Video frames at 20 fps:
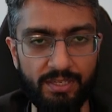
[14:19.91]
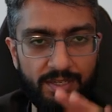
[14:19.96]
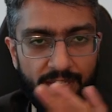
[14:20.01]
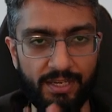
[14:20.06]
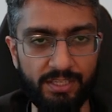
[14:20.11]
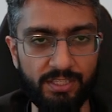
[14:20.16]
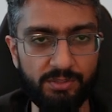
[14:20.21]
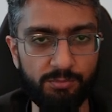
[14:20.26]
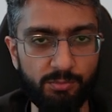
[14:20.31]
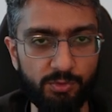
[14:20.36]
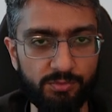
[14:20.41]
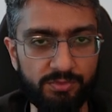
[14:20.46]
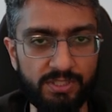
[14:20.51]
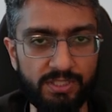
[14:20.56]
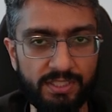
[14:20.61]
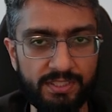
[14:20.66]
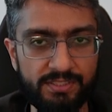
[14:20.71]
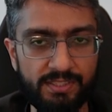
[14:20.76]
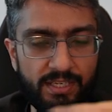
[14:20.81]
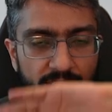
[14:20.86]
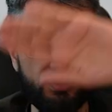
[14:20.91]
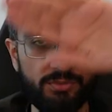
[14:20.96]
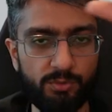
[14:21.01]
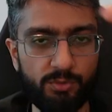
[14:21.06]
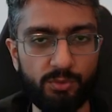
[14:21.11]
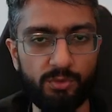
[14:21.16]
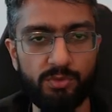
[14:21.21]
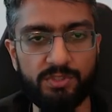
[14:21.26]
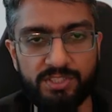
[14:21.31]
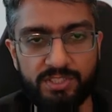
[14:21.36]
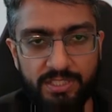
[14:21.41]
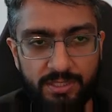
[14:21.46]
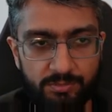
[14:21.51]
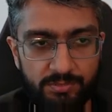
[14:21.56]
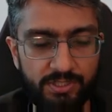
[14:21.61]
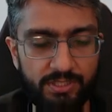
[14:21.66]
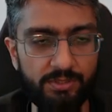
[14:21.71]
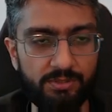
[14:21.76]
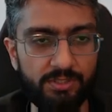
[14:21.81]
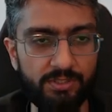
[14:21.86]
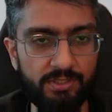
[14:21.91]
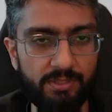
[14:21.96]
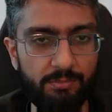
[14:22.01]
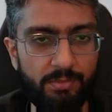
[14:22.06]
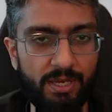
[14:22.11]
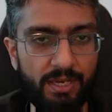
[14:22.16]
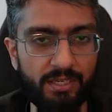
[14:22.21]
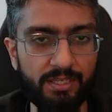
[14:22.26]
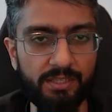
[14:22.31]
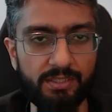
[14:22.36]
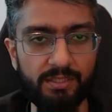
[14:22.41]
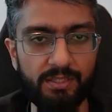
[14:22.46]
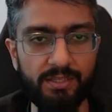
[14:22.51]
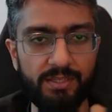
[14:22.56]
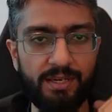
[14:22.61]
I can move the exact whole same thing to the backend.